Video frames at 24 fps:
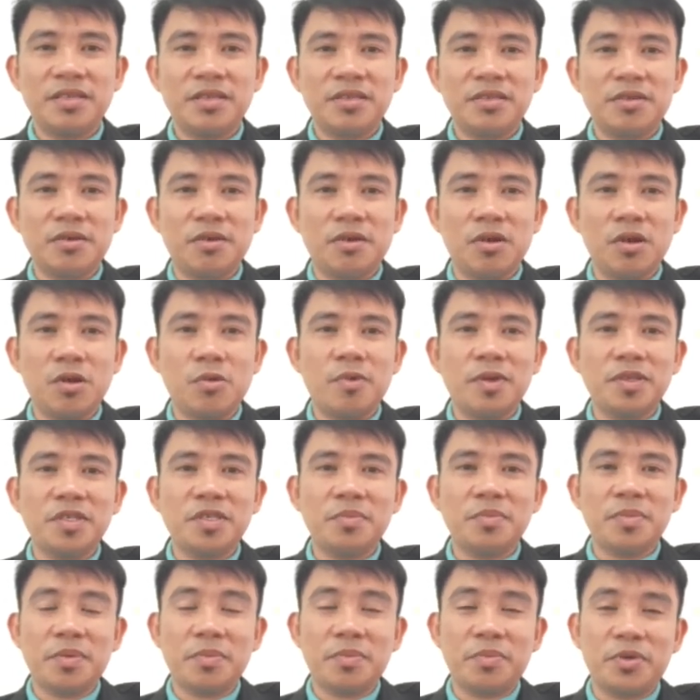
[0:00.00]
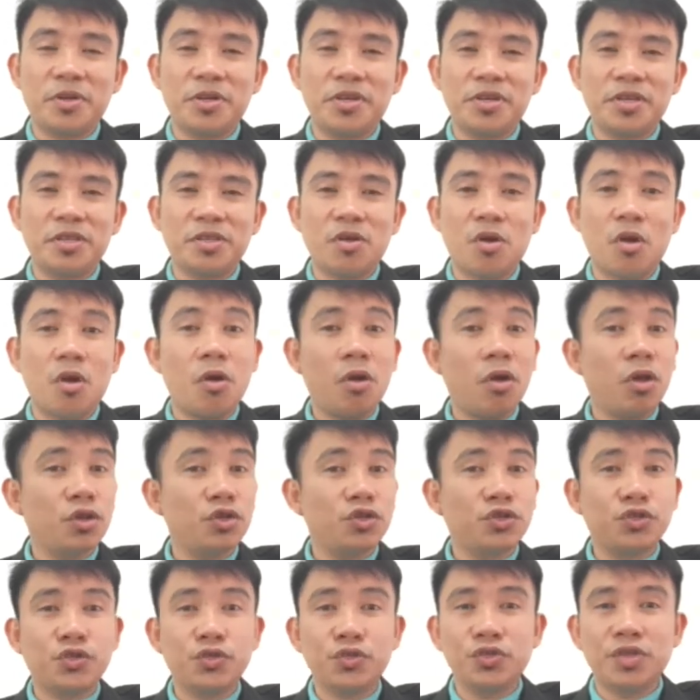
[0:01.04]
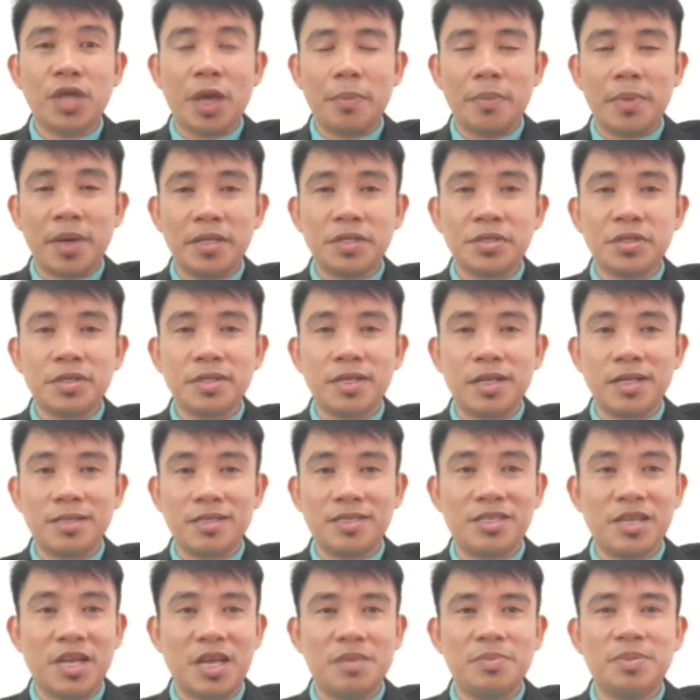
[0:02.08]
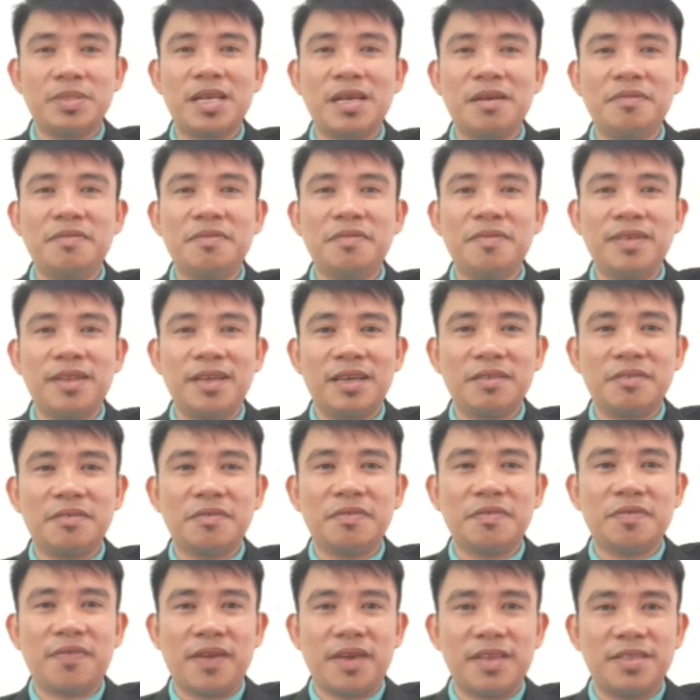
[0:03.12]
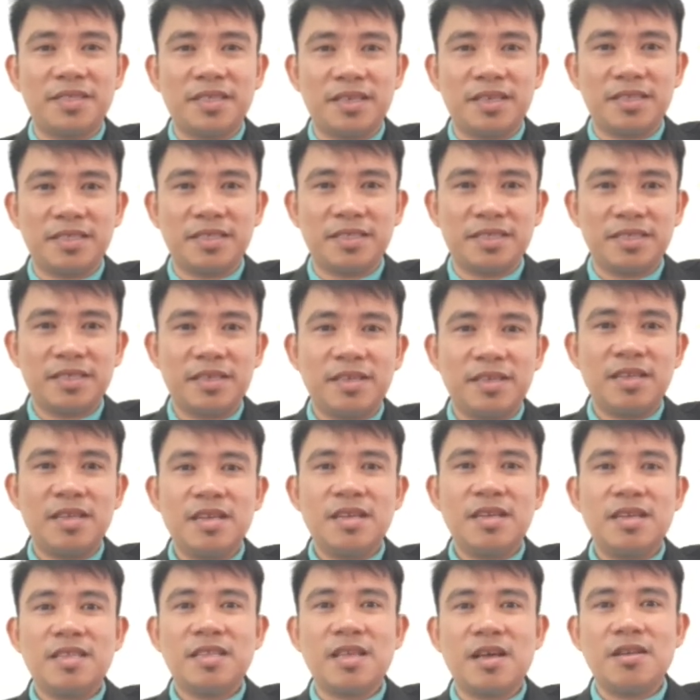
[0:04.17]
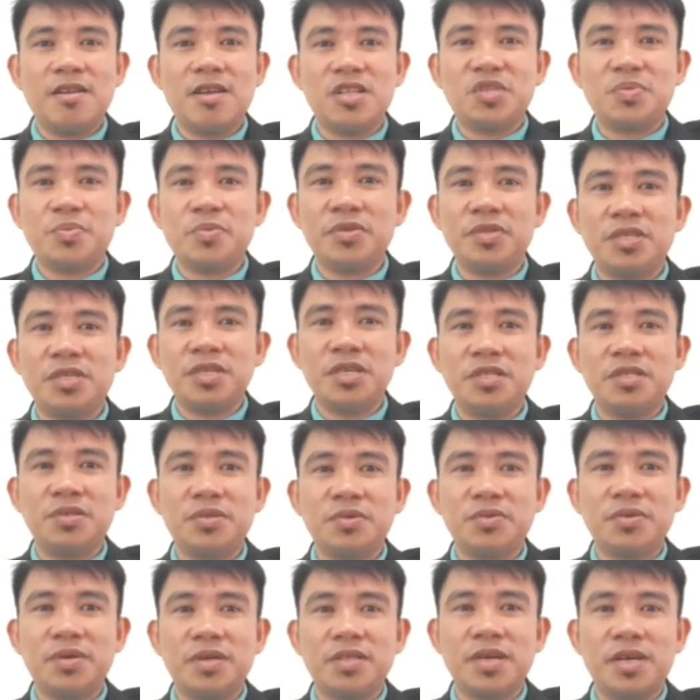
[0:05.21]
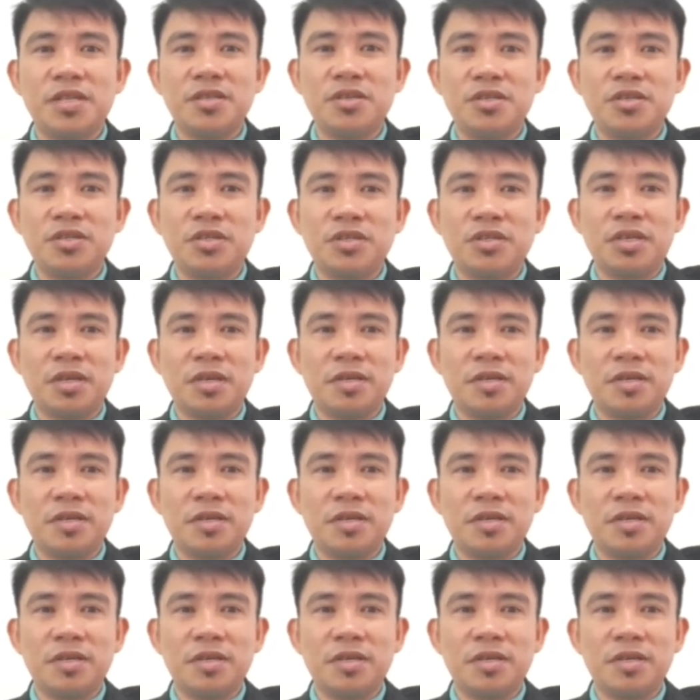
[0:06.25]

So always remember that all two-dimensional shapes have flat faces. Now let's proceed to another